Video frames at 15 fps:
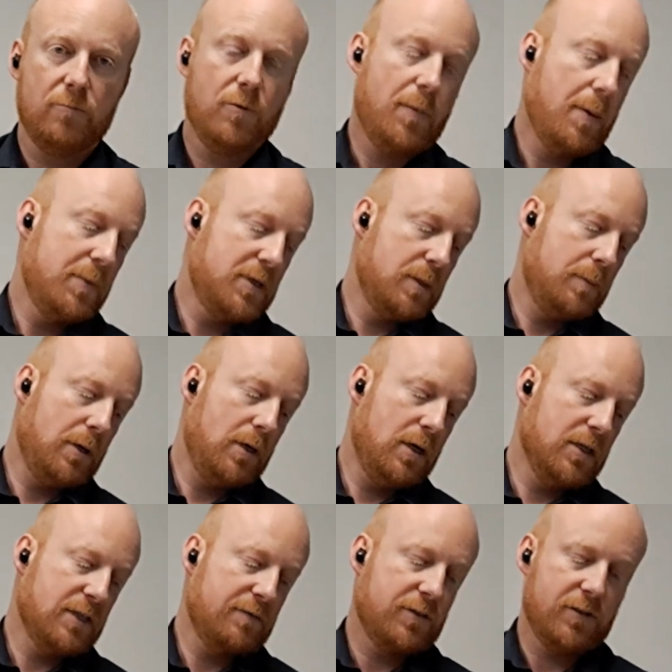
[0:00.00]
remember to
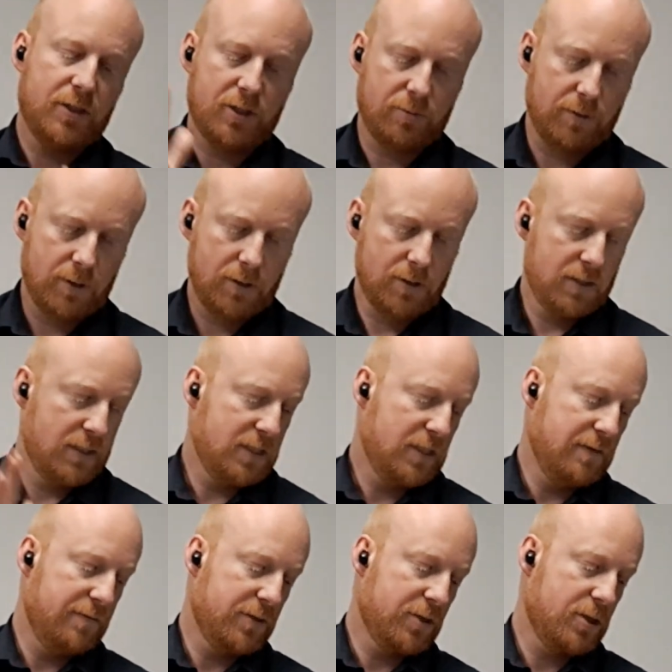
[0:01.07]
pause after each one to see
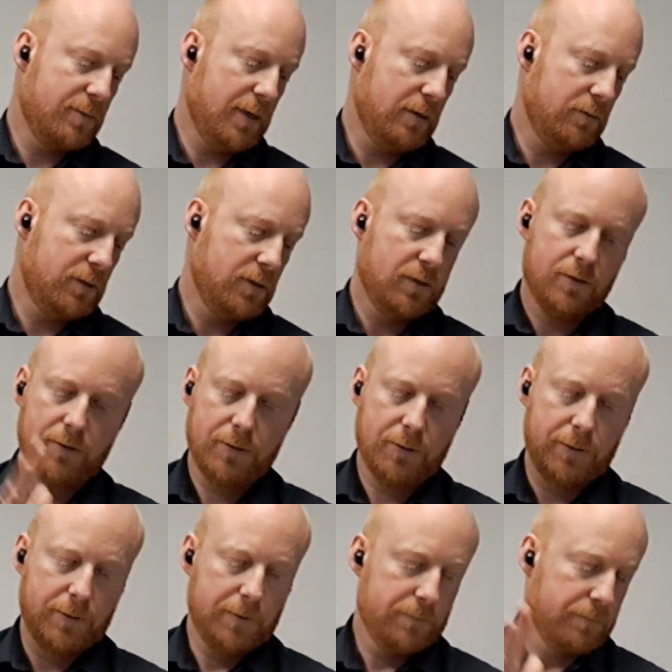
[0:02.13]
if it's come out.
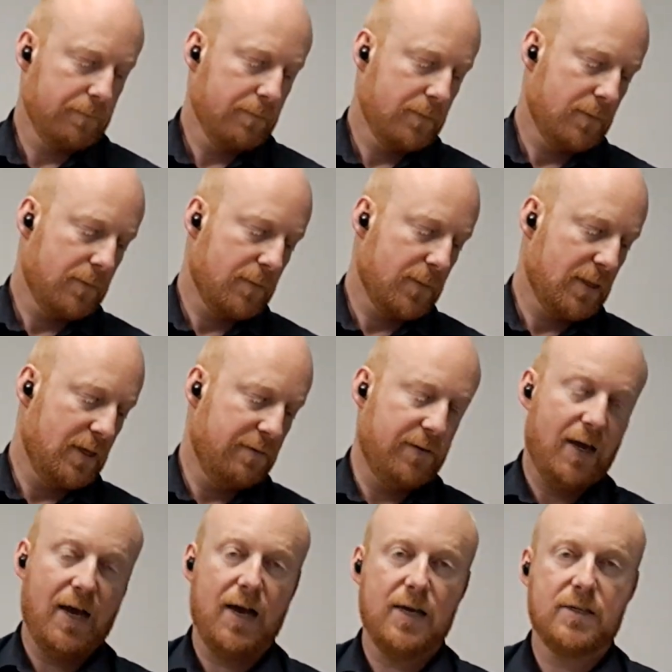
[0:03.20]
If it
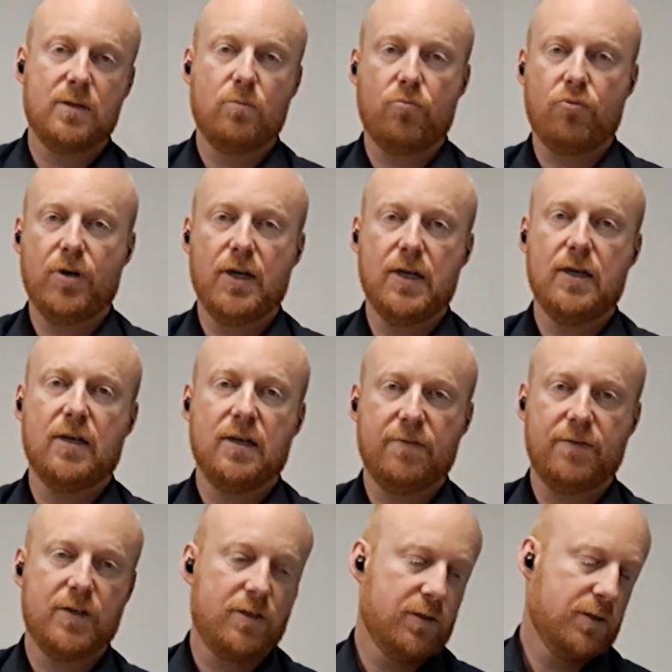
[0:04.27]
has, brilliant. If
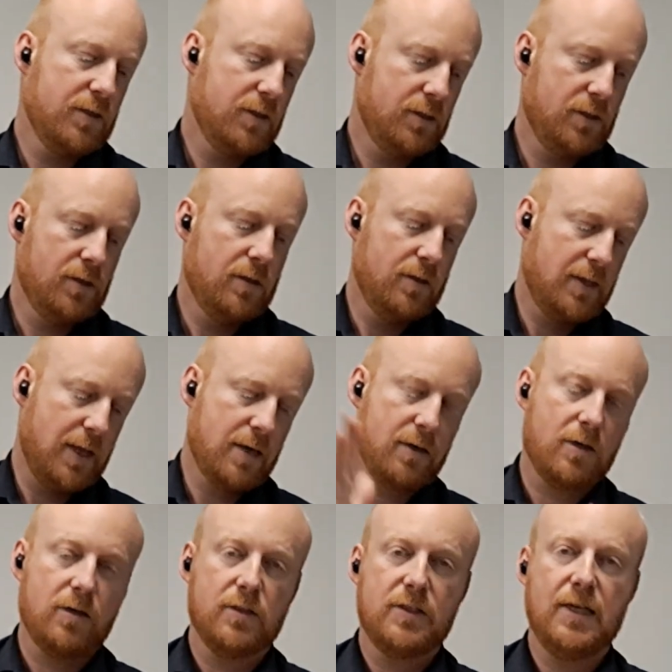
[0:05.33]
it doesn't, then
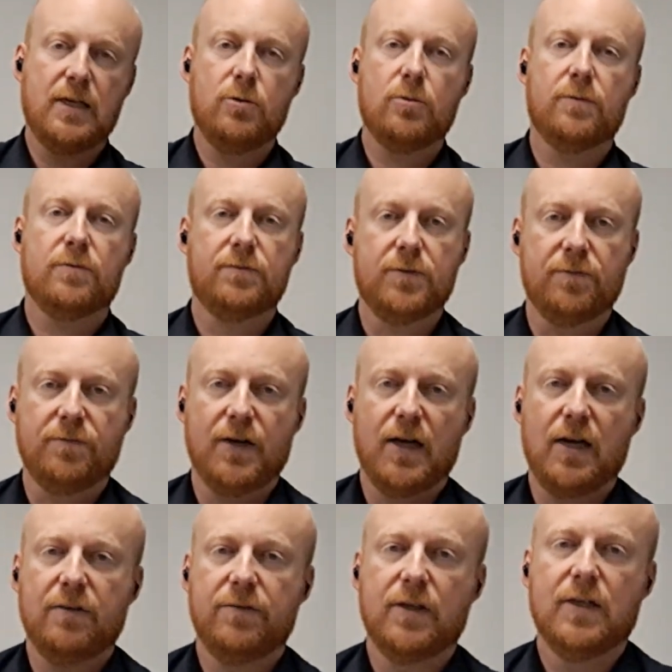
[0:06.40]
continue up to
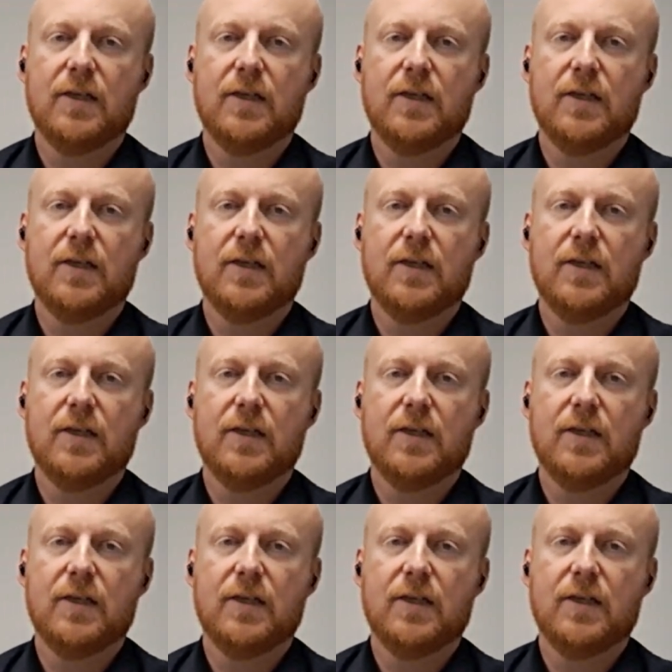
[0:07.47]
5.